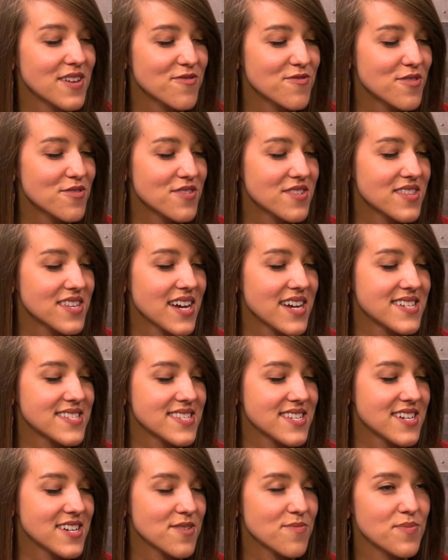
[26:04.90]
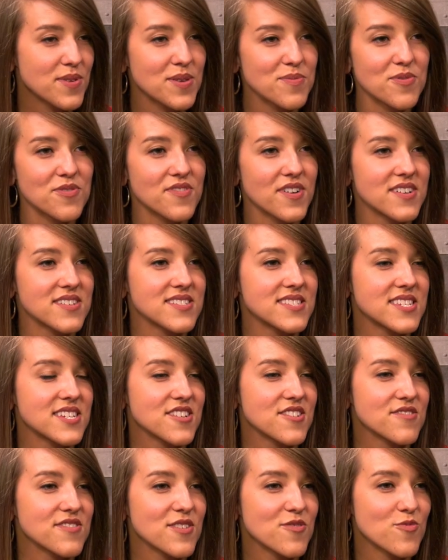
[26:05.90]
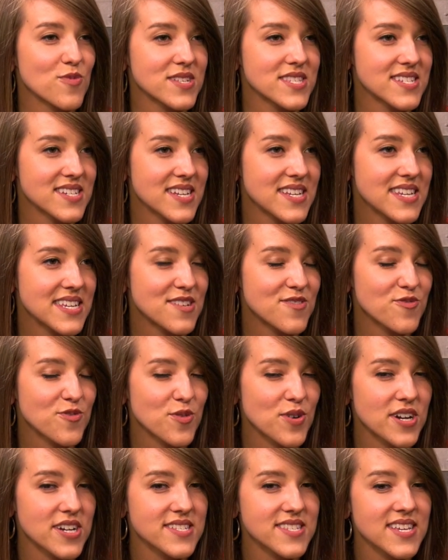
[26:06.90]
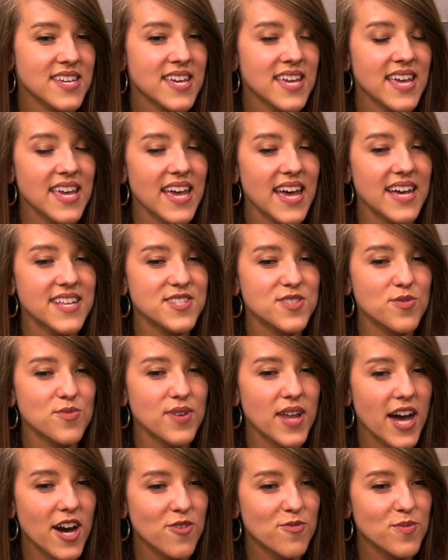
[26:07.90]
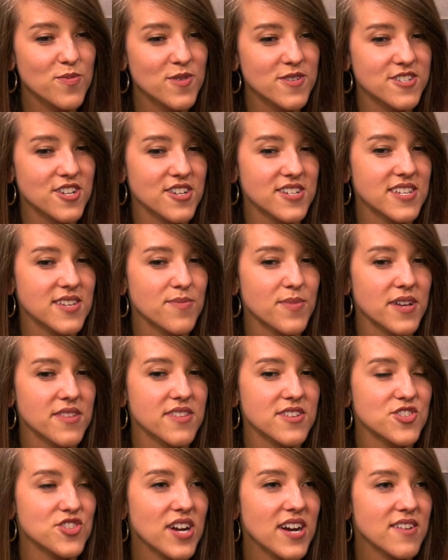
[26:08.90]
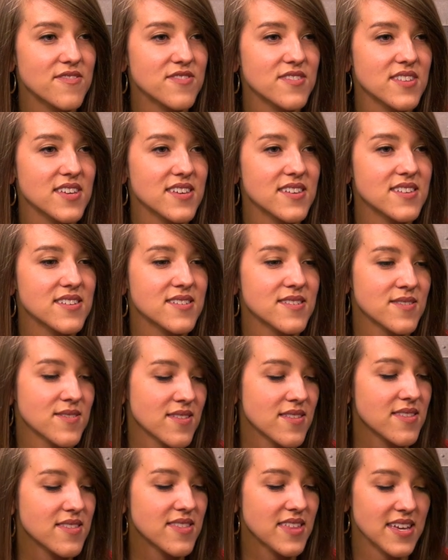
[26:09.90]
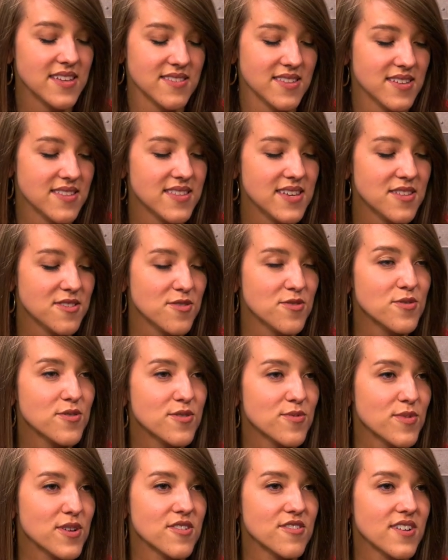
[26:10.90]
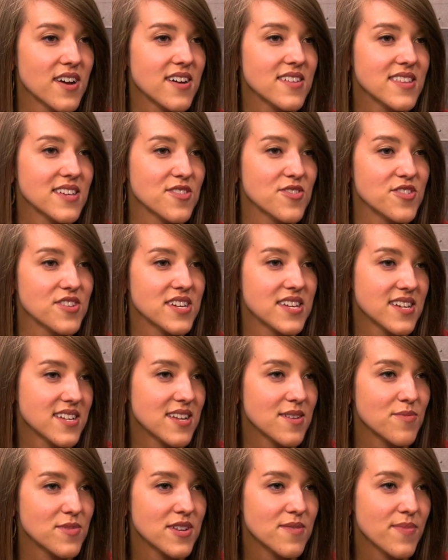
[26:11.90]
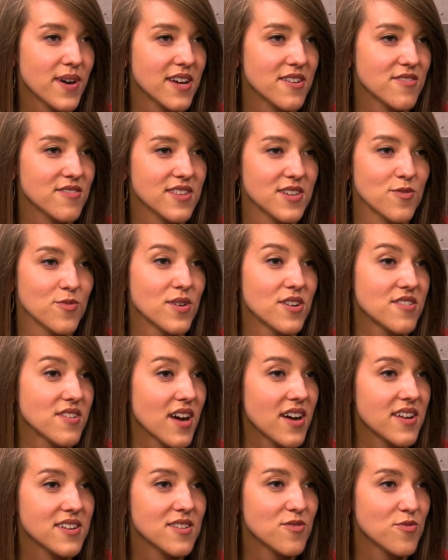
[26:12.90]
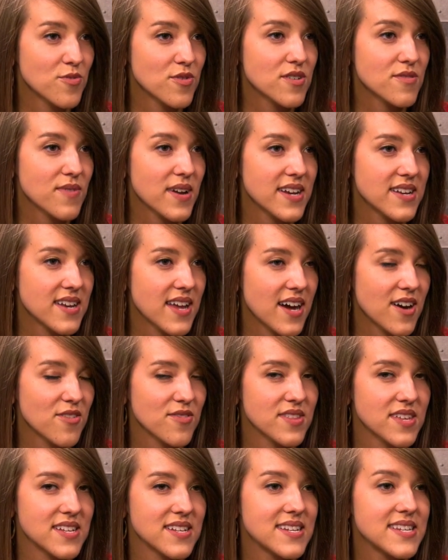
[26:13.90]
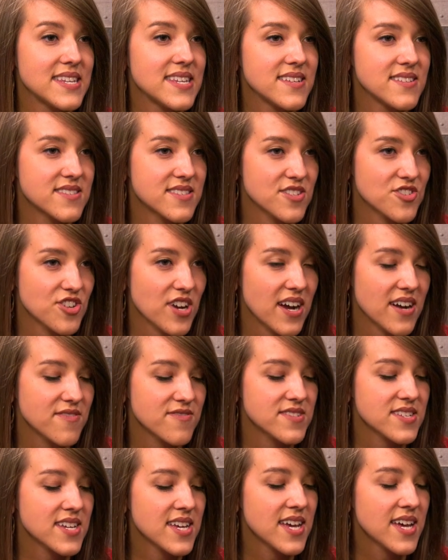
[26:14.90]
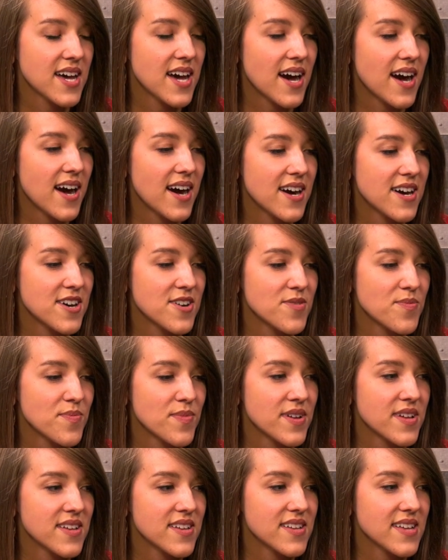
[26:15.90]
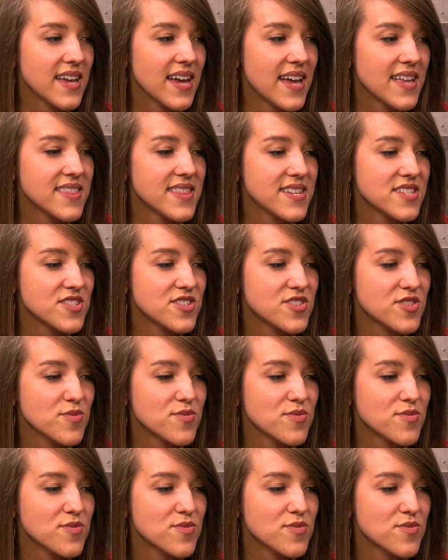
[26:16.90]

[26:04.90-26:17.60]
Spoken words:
They floated the idea, people volunteered, there wasn't a need for it. And so now when we're talking about the draft, like, thank the Lord, we are not like looking at imminent battle. Like we are not in a war right now that needs a draft. And then